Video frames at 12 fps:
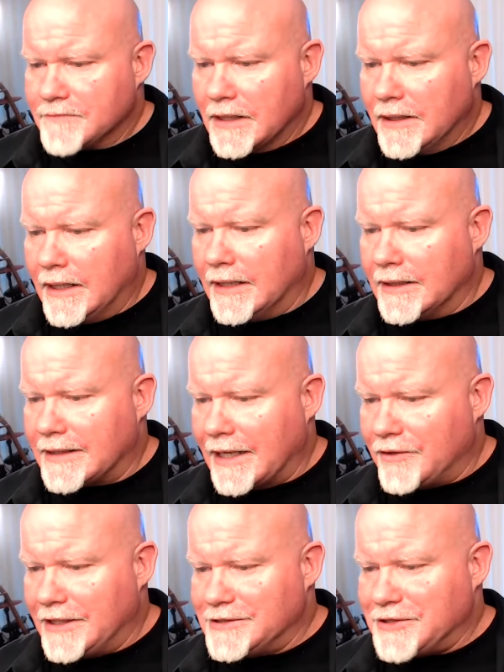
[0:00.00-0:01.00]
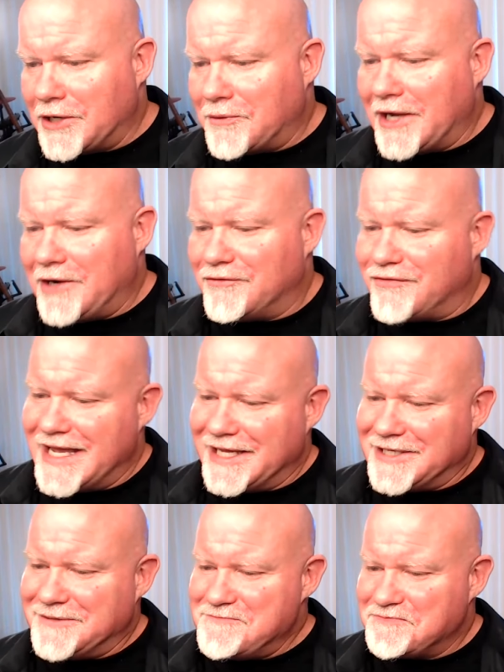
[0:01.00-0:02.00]
Catherine is not a Ryder
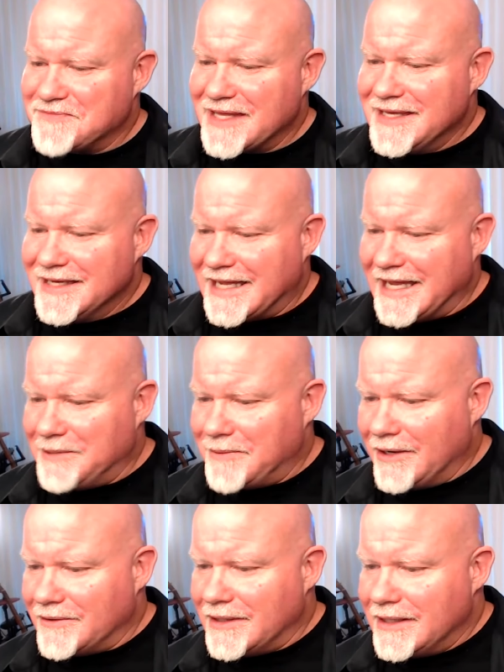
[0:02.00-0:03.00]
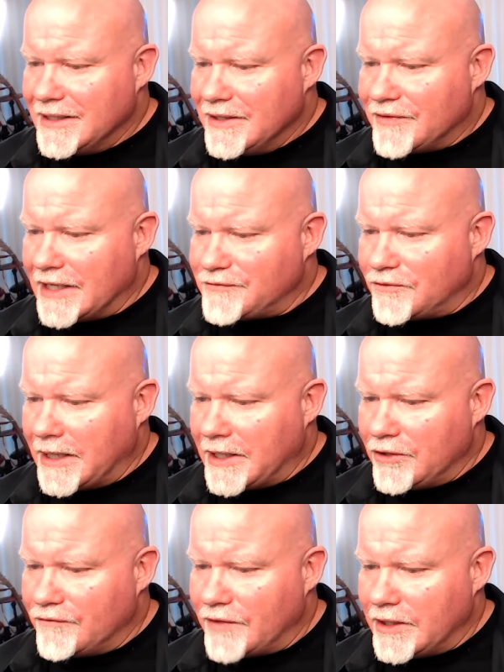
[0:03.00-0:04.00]
fan. Katie Brown, thanks for
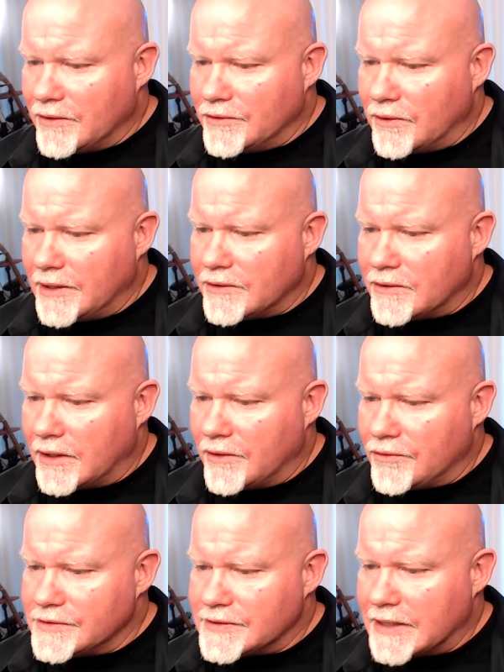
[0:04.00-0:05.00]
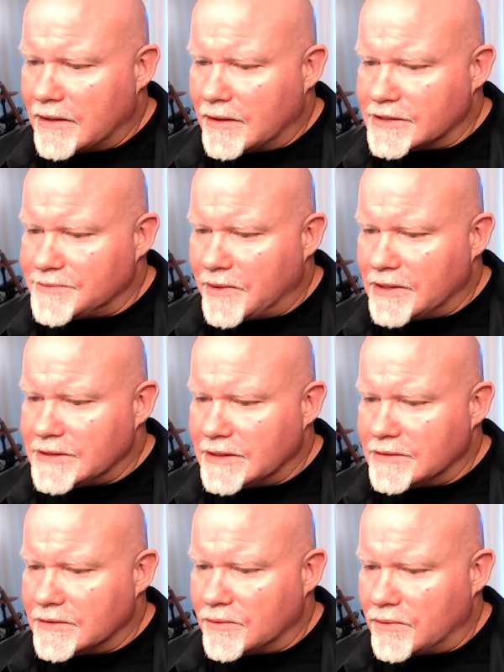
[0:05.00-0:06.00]
making your video. Knowing there are others that are
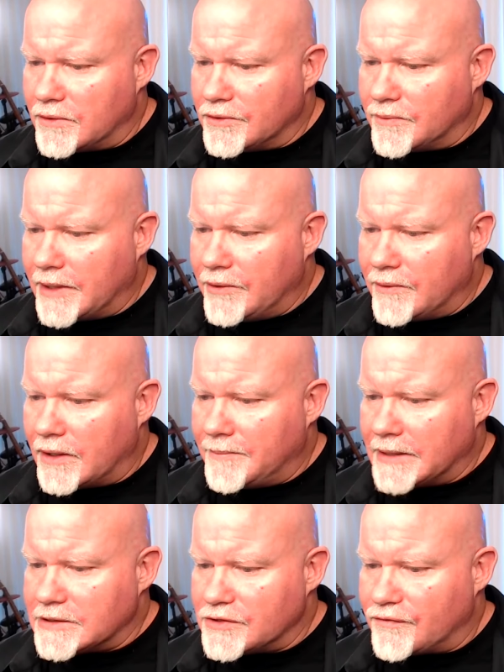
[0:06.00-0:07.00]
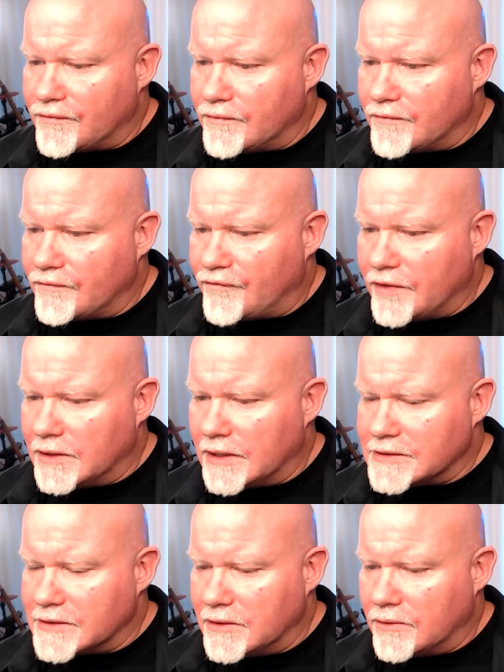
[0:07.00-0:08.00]
experiencing the world the way you are makes us feel
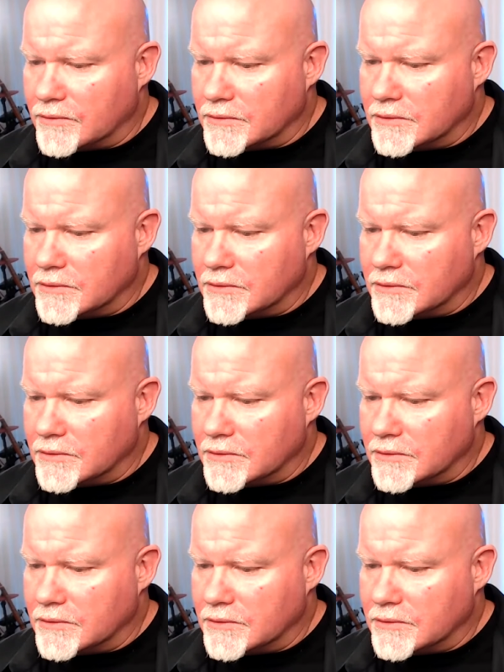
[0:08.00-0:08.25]
less alone.